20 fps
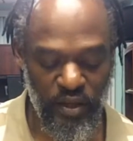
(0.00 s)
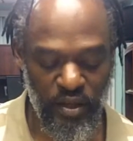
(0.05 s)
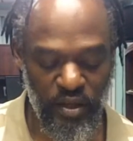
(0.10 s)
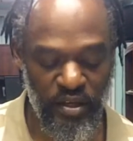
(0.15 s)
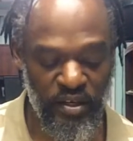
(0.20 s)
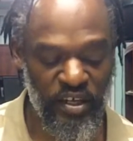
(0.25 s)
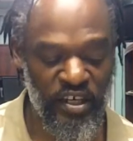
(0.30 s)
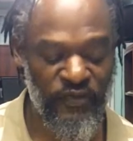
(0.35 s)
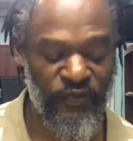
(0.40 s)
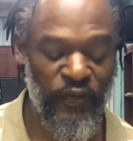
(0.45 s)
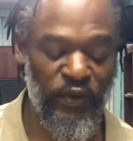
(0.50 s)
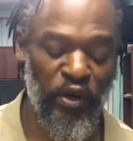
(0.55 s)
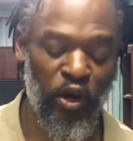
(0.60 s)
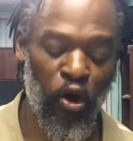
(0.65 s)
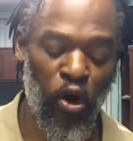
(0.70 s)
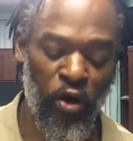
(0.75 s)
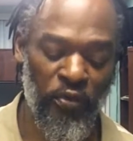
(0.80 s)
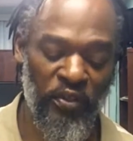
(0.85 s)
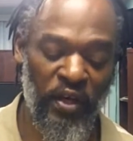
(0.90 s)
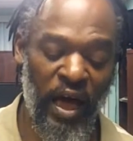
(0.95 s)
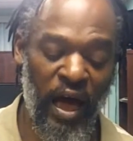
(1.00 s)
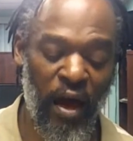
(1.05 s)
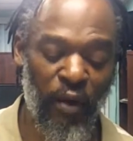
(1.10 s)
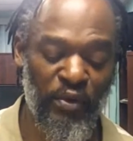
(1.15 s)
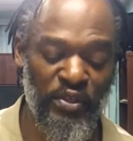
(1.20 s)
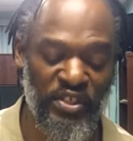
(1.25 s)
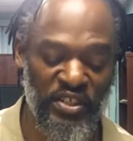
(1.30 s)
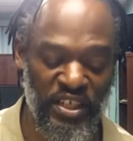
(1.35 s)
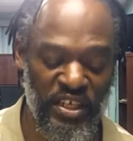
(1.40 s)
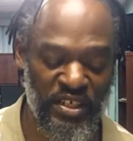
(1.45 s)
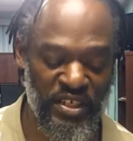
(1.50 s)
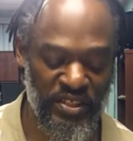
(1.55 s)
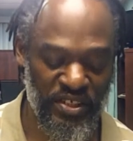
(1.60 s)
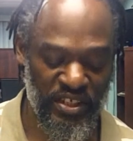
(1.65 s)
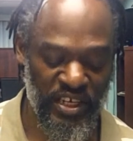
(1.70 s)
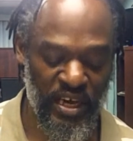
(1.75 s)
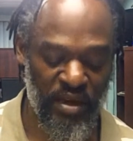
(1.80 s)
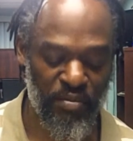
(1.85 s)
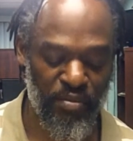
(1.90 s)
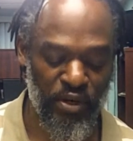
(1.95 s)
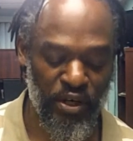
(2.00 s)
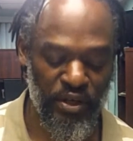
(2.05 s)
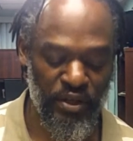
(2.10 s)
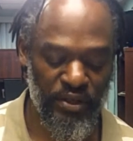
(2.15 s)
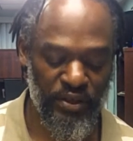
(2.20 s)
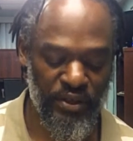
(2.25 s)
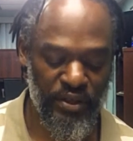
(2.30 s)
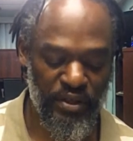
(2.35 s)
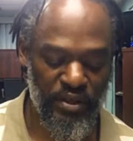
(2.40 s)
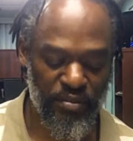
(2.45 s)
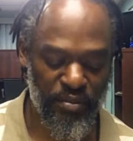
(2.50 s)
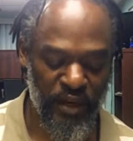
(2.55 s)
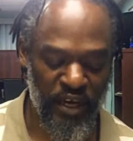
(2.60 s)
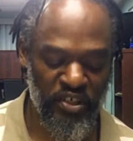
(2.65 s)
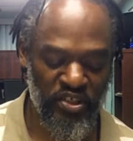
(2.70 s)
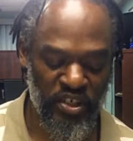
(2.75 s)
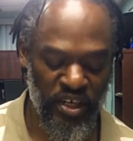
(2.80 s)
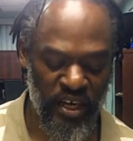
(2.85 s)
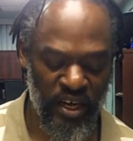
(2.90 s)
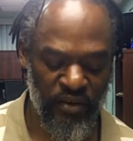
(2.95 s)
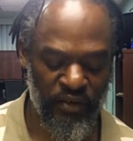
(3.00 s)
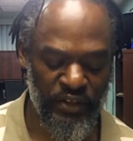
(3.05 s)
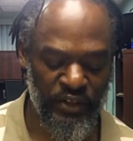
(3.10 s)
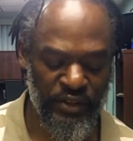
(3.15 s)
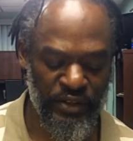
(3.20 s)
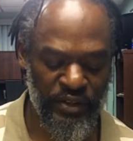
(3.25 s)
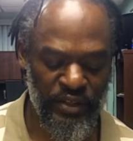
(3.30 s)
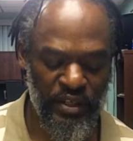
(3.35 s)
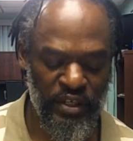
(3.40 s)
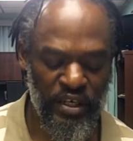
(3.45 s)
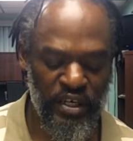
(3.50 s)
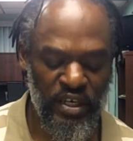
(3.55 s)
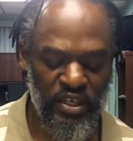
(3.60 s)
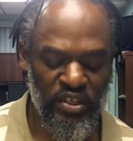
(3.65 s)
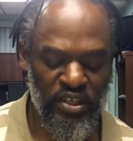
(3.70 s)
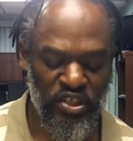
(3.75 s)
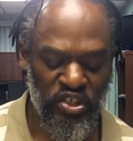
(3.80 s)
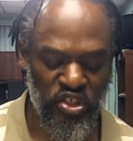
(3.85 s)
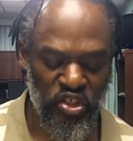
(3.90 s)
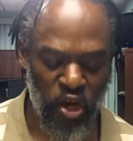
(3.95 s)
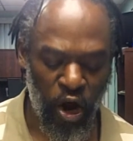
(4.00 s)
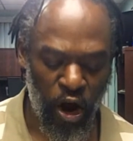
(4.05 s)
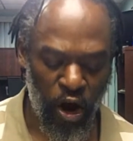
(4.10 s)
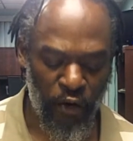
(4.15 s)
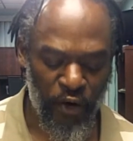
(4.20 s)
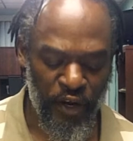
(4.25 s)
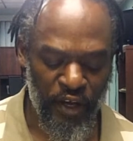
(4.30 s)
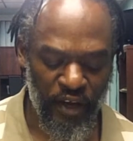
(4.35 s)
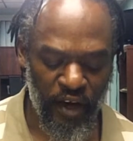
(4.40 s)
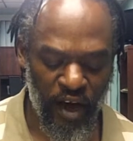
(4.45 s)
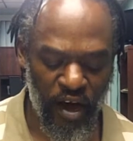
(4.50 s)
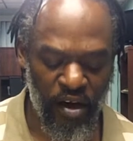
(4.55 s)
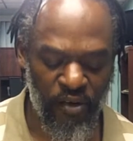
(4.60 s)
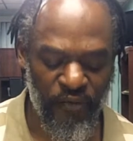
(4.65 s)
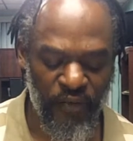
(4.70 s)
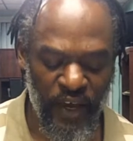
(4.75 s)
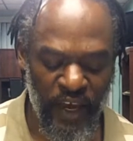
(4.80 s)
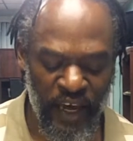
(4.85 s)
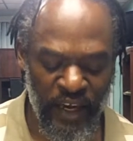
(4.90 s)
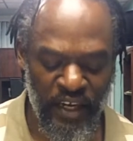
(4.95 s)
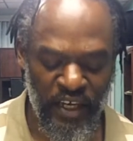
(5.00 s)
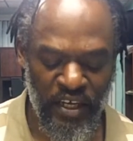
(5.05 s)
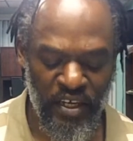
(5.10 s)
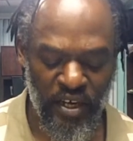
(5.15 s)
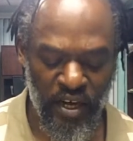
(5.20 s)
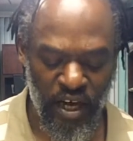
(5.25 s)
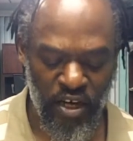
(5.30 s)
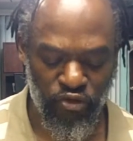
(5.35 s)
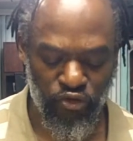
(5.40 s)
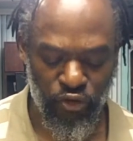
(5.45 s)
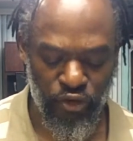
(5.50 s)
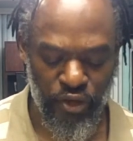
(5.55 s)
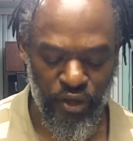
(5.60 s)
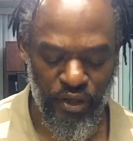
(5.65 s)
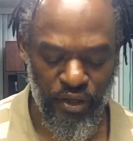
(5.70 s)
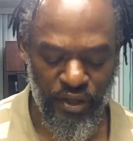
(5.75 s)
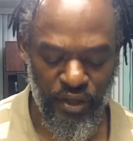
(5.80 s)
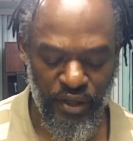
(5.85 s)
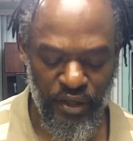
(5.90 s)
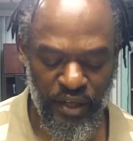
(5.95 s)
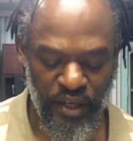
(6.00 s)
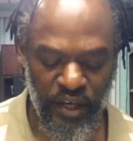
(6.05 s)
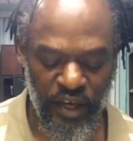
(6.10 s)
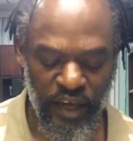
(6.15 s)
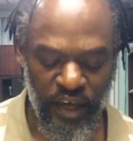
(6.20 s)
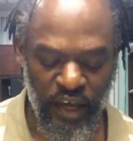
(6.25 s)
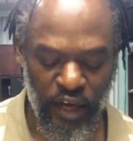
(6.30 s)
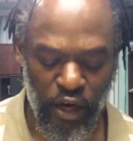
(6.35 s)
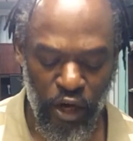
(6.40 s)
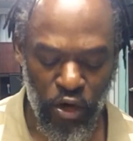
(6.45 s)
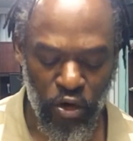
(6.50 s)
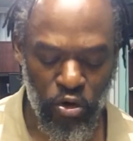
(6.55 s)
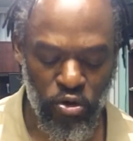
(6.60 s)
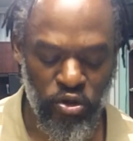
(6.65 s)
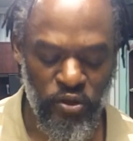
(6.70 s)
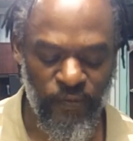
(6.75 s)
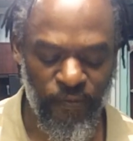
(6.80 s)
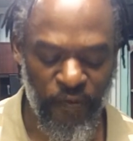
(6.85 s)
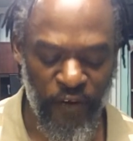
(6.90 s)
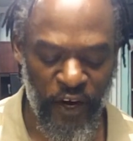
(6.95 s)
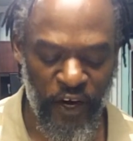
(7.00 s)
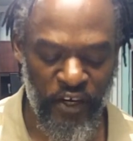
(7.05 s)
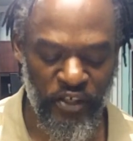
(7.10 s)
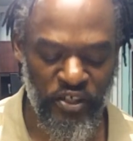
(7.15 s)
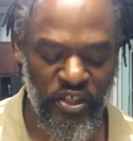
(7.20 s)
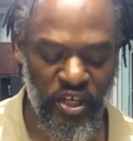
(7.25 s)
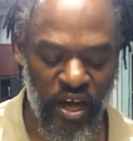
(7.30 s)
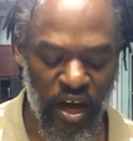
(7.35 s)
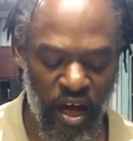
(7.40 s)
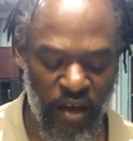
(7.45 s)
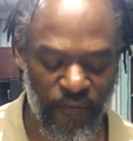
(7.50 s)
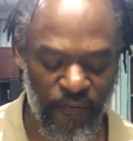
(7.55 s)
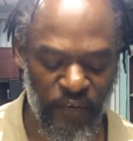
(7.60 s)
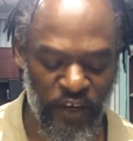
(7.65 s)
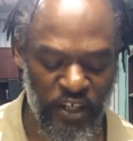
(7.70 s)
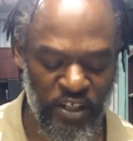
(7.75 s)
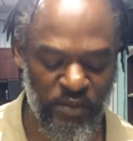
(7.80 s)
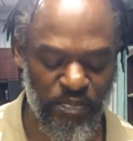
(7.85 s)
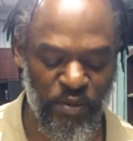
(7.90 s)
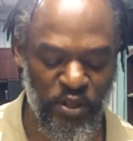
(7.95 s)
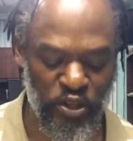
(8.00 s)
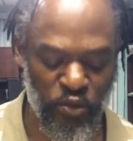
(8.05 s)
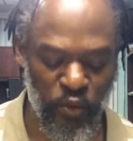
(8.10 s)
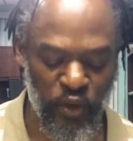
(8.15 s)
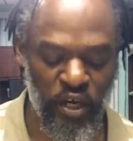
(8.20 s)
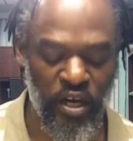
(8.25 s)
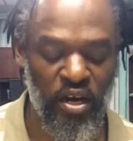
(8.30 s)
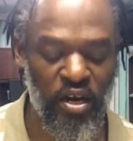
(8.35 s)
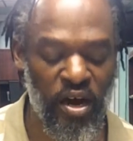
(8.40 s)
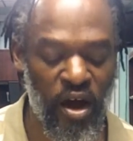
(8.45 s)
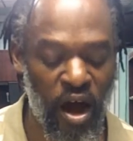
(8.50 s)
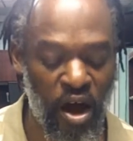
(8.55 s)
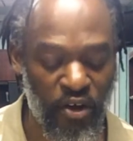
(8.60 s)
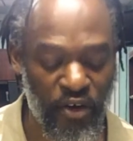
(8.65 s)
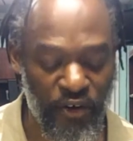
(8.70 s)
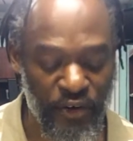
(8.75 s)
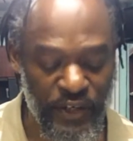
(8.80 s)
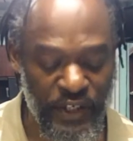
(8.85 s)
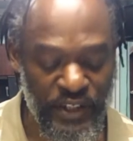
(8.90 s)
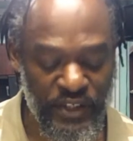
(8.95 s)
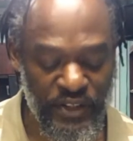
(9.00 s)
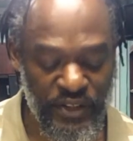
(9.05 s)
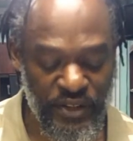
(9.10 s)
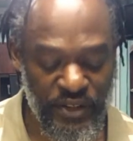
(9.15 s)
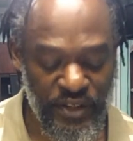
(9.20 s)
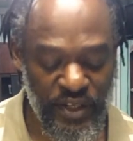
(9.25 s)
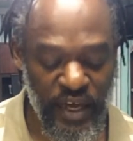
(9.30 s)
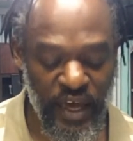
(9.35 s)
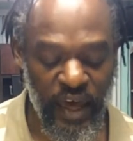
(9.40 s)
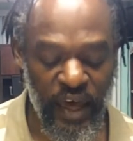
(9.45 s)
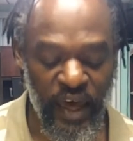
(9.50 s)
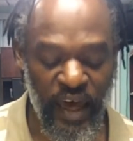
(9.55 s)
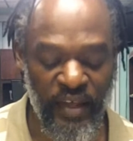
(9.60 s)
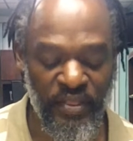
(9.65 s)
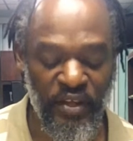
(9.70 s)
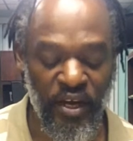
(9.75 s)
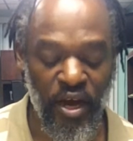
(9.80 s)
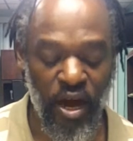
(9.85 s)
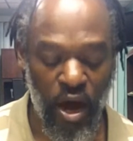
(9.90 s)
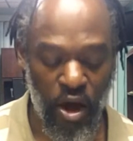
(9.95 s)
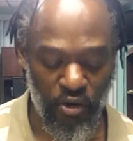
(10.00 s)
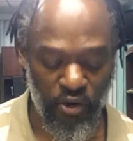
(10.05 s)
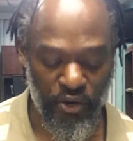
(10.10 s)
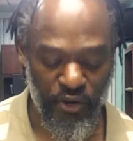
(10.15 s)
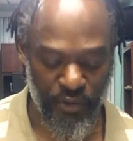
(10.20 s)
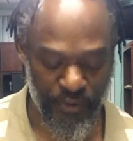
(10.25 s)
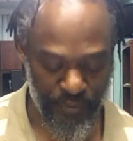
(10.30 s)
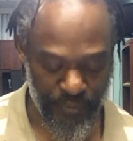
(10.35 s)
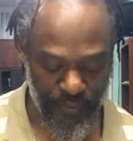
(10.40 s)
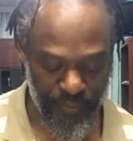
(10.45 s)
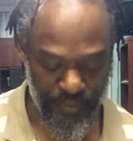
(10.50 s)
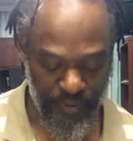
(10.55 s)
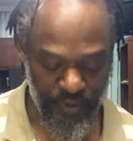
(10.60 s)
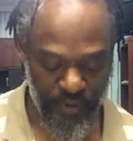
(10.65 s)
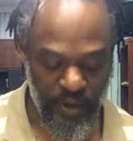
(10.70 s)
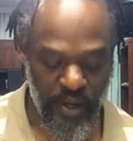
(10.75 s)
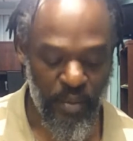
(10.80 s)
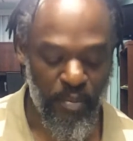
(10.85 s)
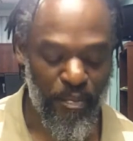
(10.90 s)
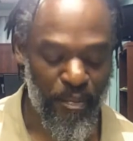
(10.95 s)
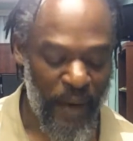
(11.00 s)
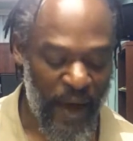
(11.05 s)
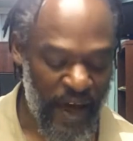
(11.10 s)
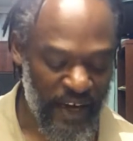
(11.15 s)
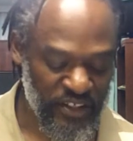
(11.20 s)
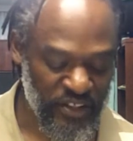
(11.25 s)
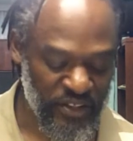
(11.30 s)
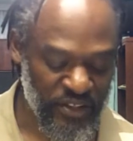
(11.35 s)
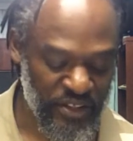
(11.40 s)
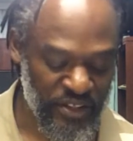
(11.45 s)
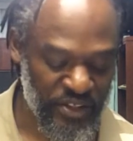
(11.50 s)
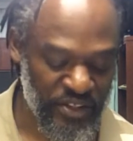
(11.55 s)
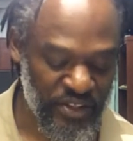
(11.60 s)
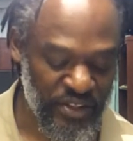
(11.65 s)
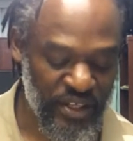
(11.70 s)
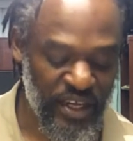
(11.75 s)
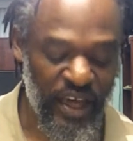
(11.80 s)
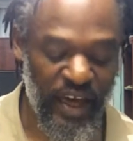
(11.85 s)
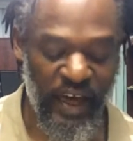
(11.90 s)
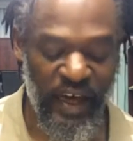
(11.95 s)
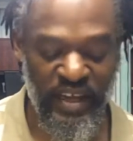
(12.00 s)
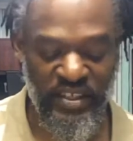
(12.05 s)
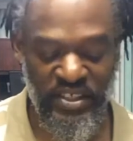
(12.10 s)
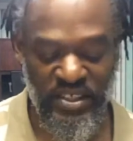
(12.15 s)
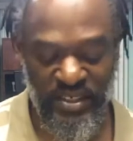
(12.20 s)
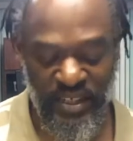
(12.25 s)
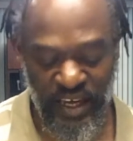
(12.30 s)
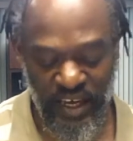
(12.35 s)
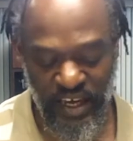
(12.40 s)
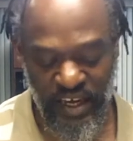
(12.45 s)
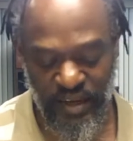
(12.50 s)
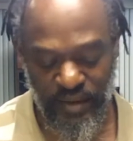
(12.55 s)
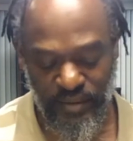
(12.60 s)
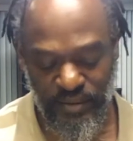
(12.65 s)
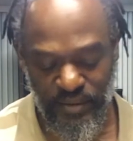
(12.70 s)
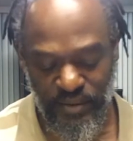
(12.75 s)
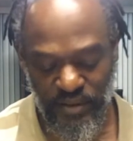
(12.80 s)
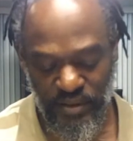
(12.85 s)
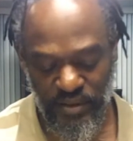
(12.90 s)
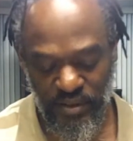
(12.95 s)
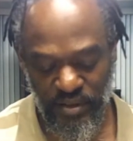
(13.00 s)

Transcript: This is from the author Howard Zinn, the same book, page 11. The story of any country includes fierce conflicts between conquerors and the conquered, masters and slaves,